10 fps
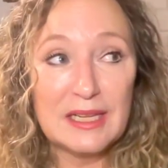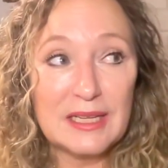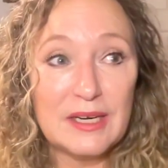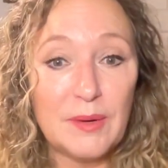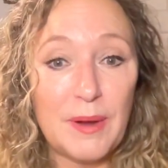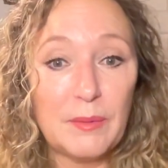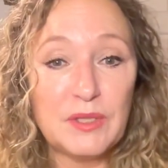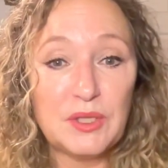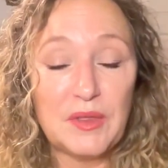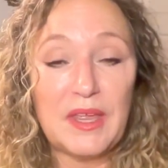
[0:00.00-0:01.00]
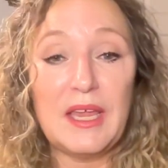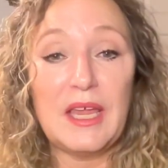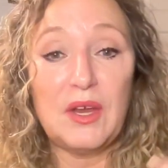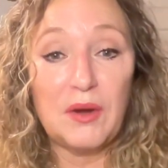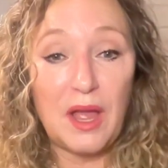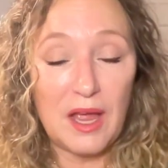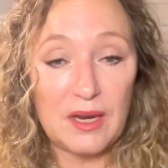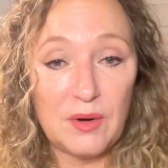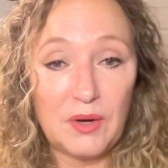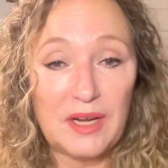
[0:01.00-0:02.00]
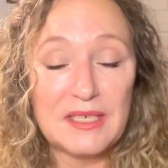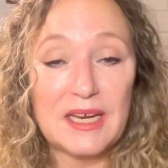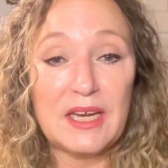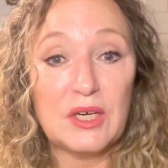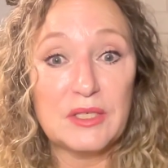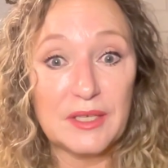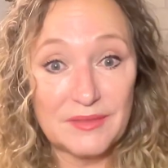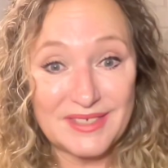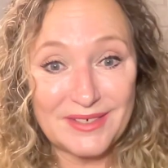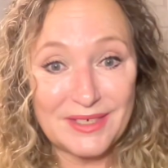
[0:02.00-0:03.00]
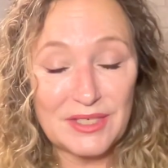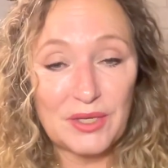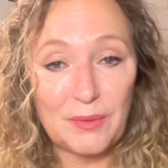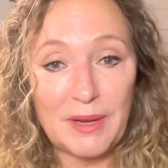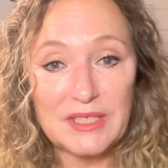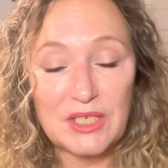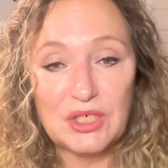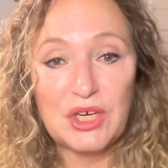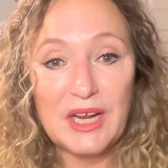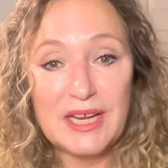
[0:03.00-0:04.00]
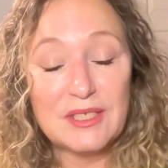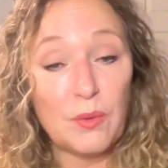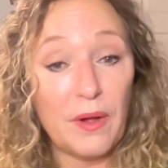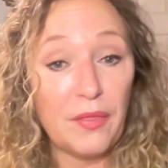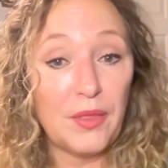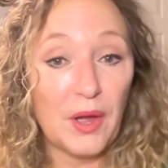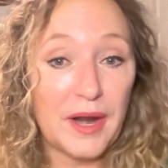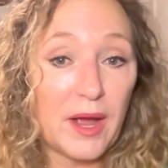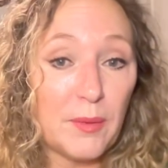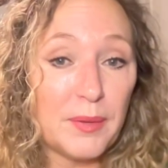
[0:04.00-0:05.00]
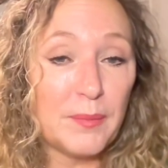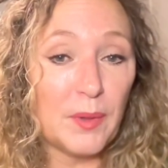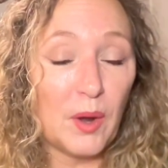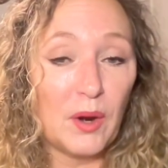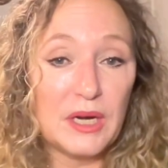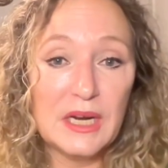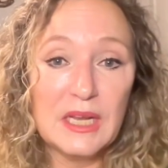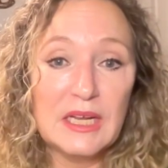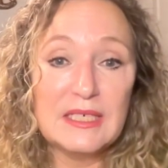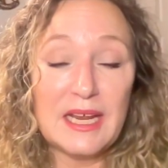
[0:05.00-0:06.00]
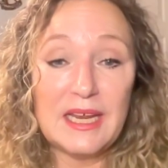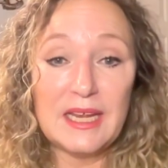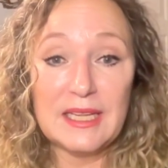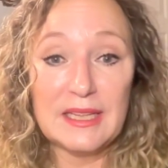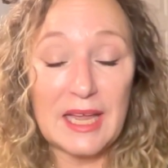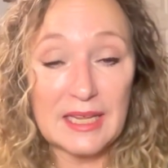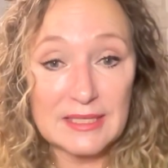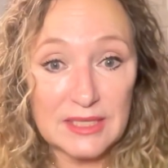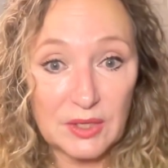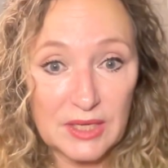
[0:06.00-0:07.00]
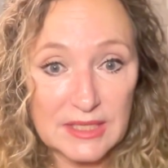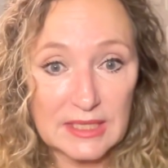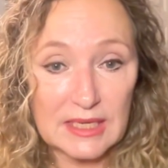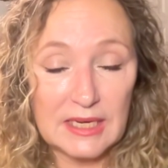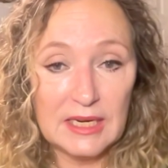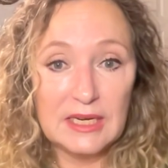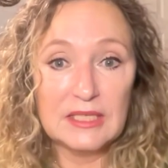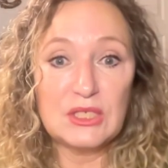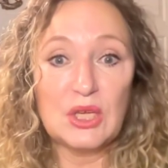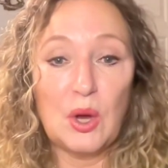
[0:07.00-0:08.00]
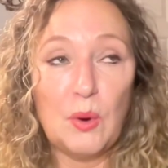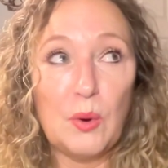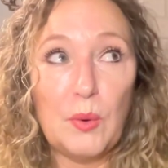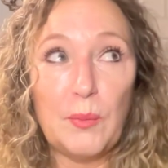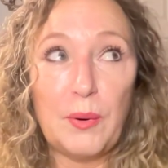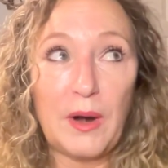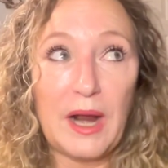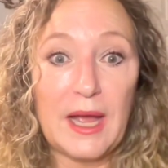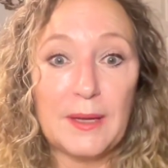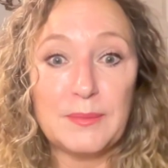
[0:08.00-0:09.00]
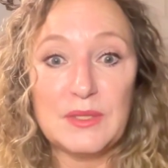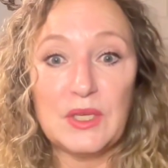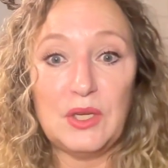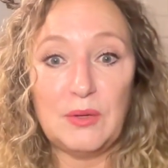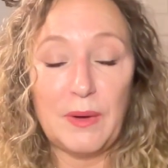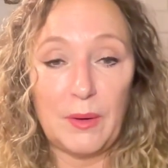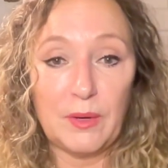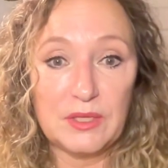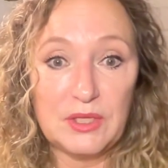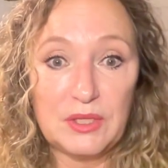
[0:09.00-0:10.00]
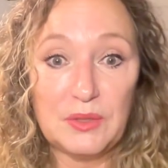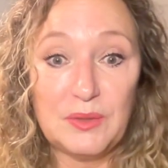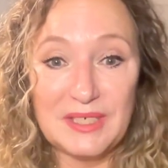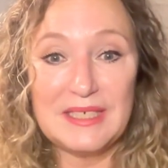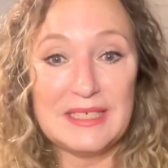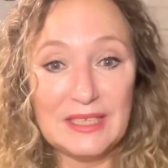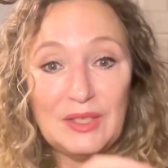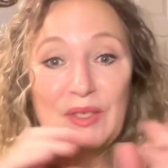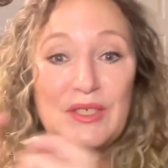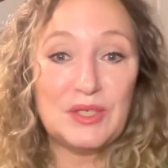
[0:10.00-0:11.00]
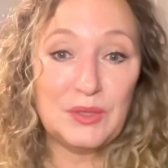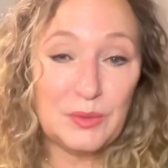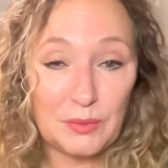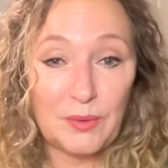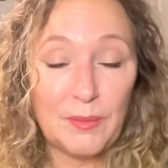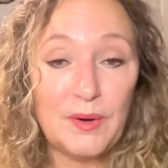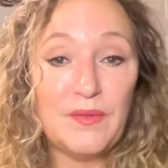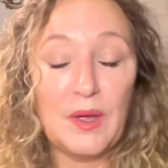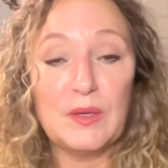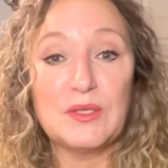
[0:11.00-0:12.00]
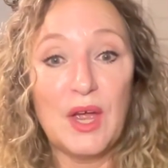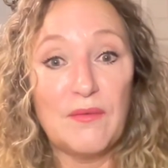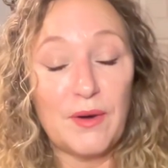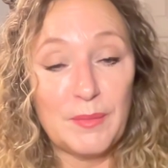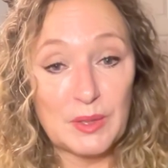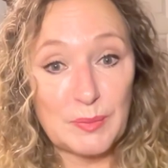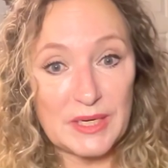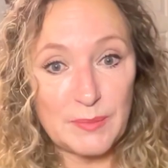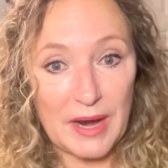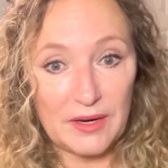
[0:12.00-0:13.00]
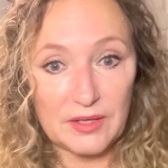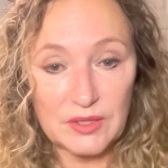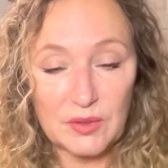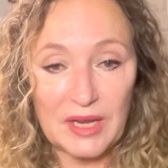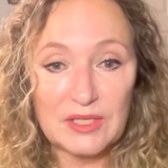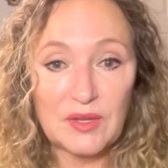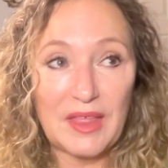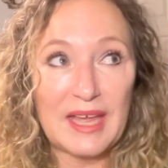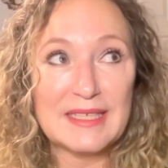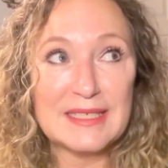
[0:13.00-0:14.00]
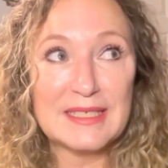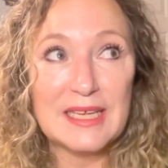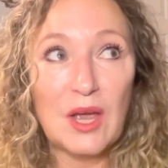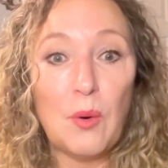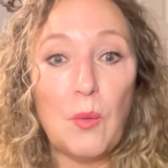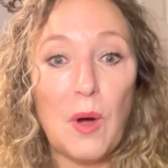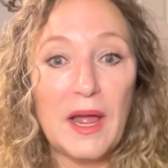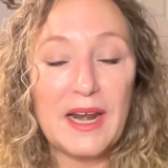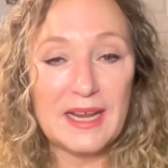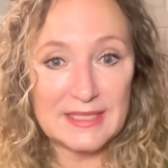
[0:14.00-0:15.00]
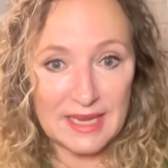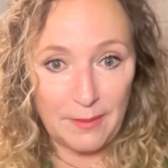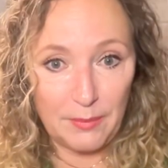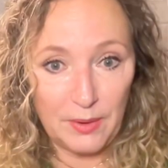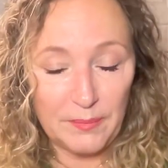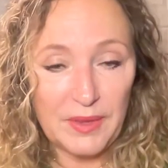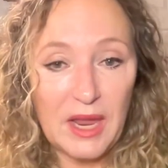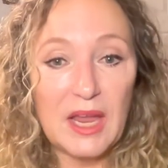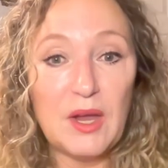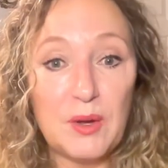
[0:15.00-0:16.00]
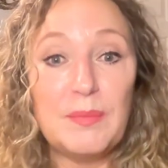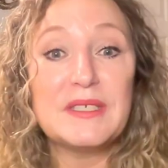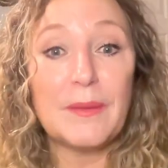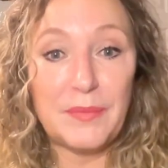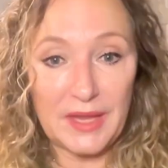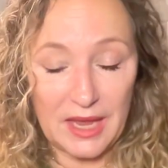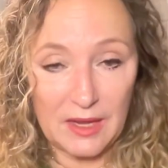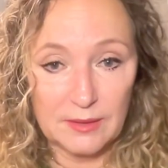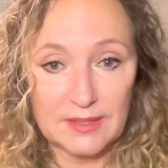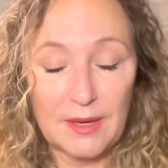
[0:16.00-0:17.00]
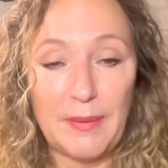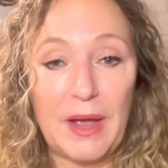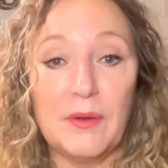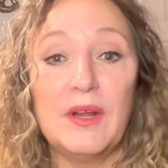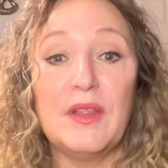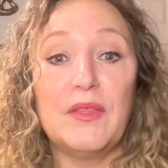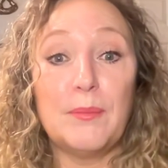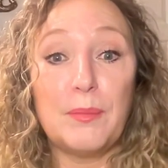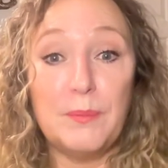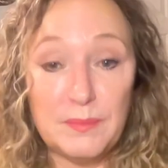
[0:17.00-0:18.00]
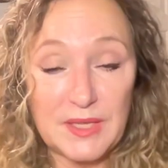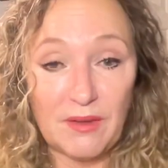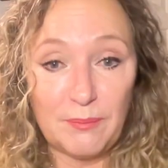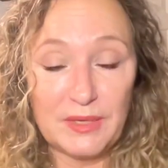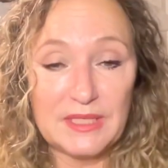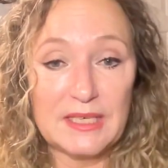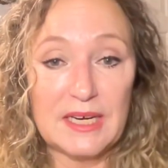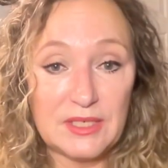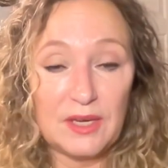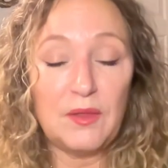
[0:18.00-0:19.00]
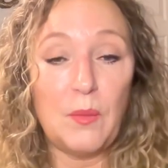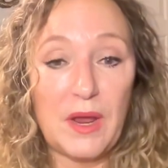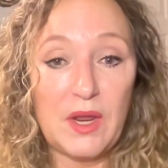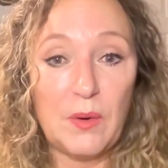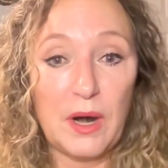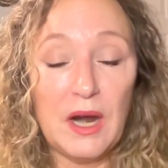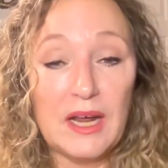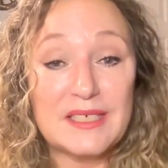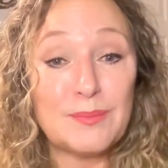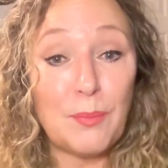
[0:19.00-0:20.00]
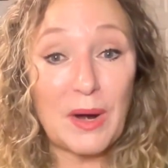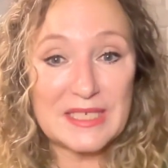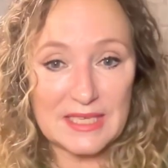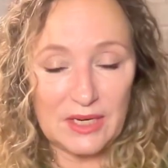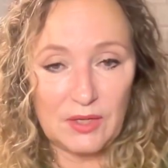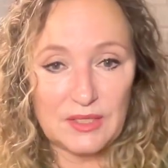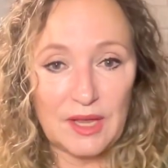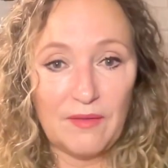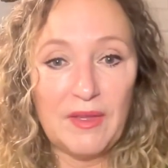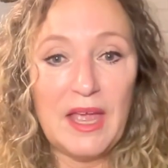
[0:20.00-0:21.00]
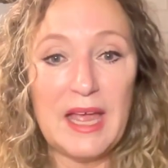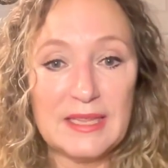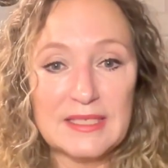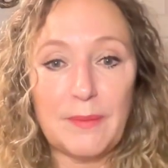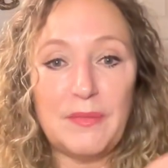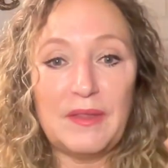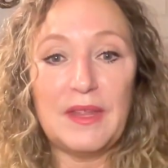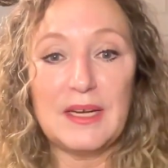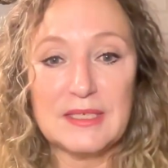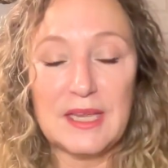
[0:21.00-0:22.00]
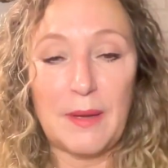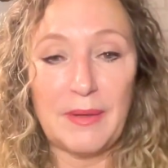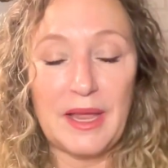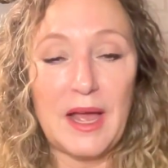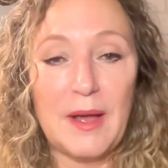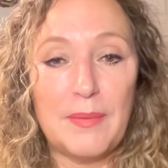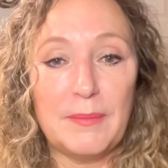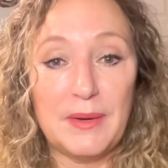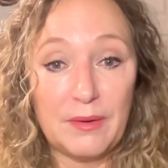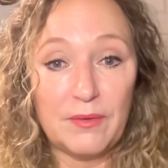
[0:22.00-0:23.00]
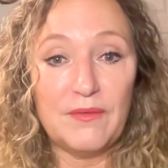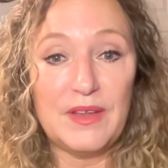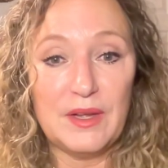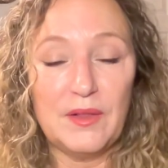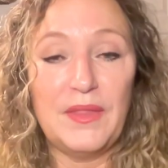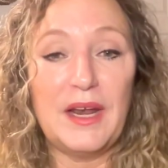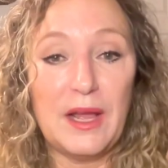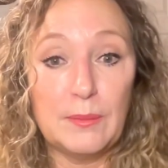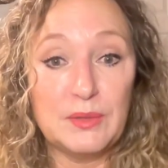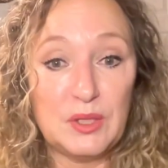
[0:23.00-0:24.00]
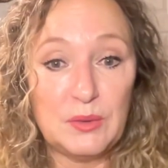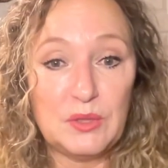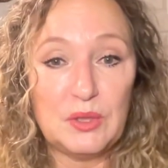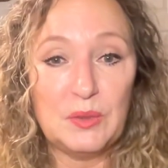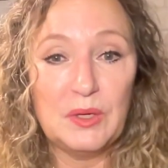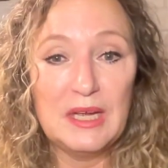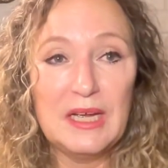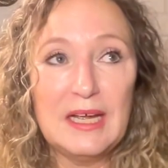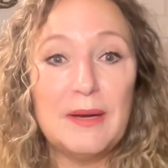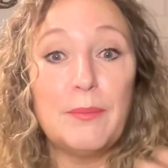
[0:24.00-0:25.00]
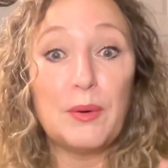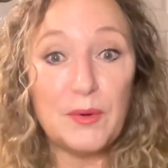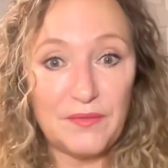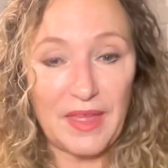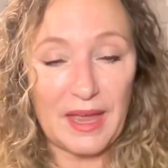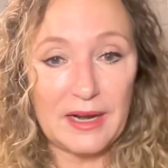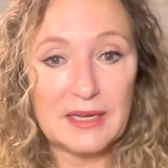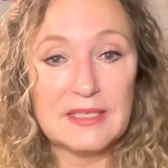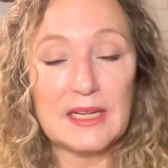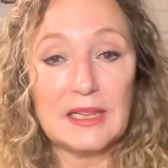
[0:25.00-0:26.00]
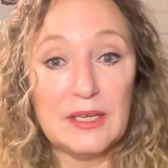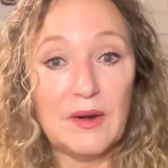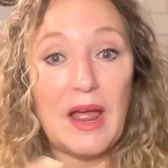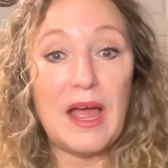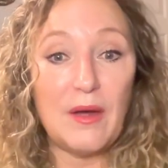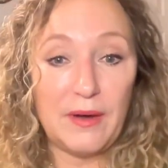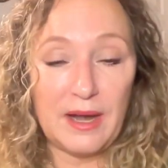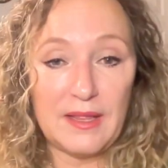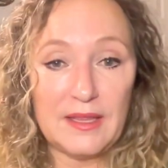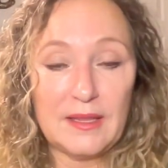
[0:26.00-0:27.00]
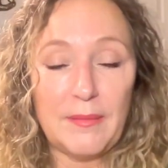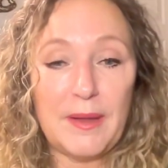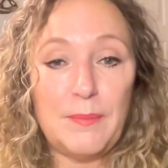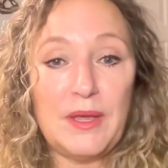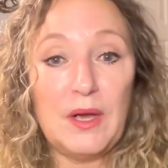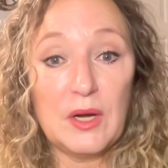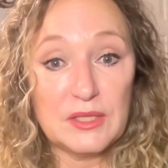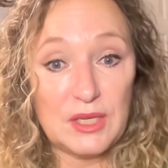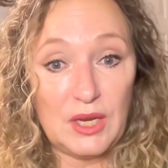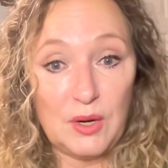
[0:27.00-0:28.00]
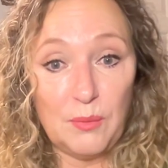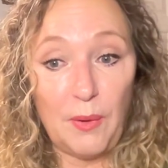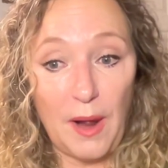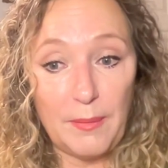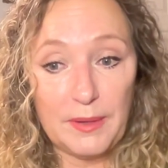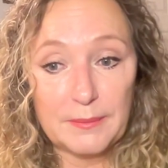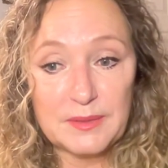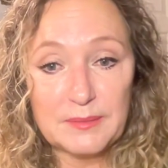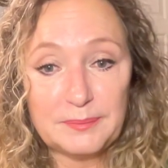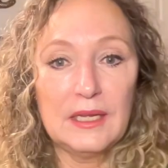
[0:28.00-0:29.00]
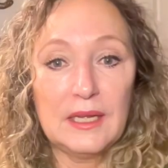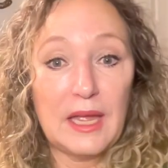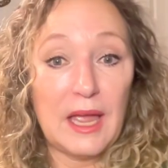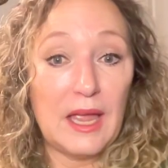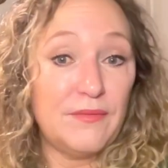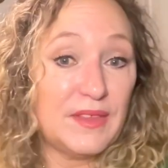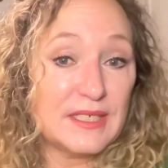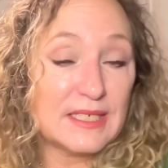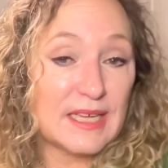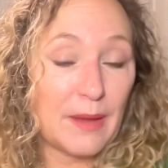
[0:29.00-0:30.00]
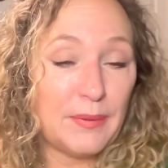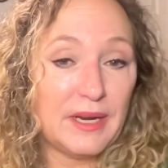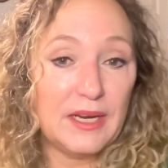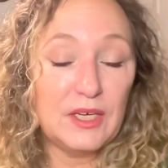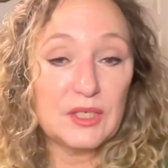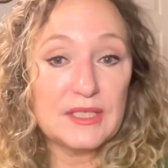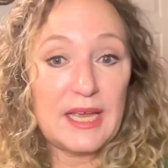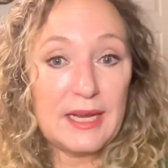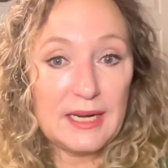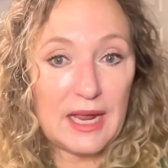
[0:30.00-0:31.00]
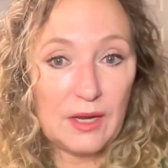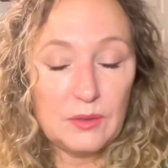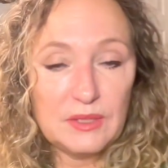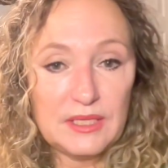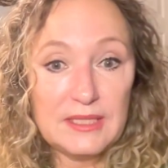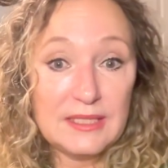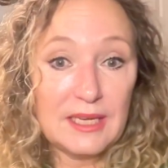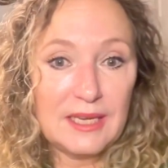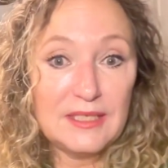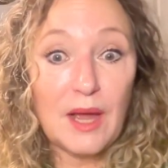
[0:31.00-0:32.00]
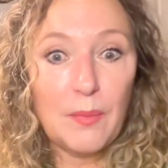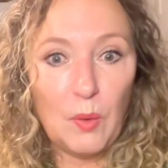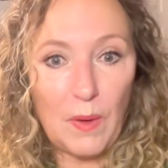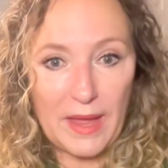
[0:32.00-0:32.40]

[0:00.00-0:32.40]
clear about what you're thinking you're not you're not taking yourself seriously your message isn't well thought out and people aren't taking it that seriously so perhaps you might want to learn to remove those from your speech patterns okay so that's one example it could be something else about the self presentation and the way you are expressing yourself and something that is coming up and being revealed that helps you to improve that and to clear out anything that might be causing you problems if this is happening in your second house, it's a double